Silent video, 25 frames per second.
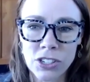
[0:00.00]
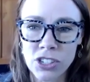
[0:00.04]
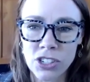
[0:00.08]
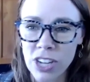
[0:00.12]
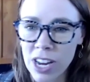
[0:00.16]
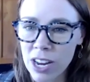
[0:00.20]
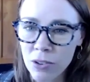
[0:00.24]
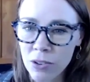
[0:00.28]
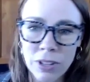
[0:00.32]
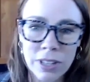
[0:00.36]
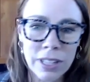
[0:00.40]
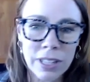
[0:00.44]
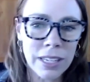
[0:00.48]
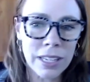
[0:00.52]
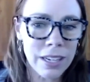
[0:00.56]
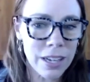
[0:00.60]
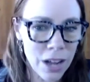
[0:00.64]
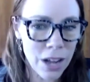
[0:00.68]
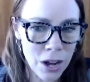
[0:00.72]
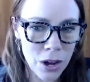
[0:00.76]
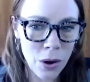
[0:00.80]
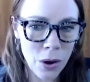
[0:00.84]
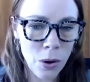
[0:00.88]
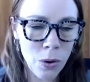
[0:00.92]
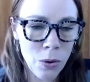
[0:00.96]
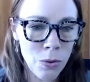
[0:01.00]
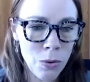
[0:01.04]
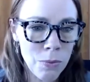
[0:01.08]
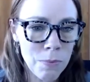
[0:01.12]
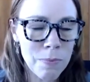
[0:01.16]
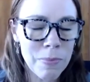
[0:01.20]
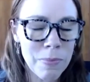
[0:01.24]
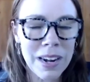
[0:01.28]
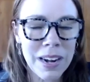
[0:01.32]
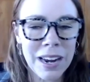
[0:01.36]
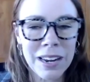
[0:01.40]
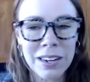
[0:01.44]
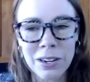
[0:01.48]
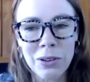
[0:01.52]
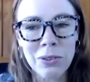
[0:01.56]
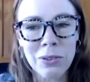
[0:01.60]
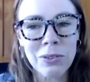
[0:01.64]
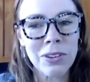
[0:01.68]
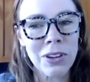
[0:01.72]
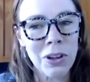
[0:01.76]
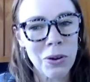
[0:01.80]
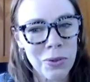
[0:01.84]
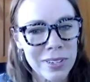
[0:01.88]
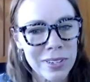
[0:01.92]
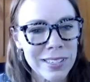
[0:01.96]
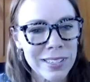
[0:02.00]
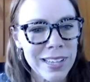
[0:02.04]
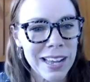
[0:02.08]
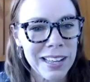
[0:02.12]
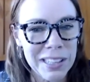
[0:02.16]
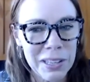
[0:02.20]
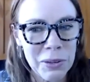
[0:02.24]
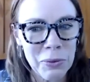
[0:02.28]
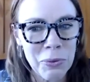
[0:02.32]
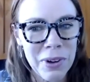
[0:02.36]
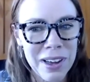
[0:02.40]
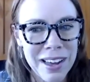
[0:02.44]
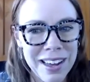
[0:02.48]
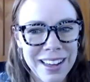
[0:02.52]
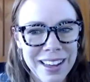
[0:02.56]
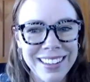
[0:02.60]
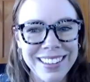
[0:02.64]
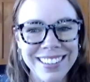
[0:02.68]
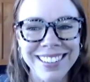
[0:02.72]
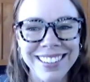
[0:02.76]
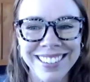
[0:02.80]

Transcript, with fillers: generally no, but I don't know exactly why,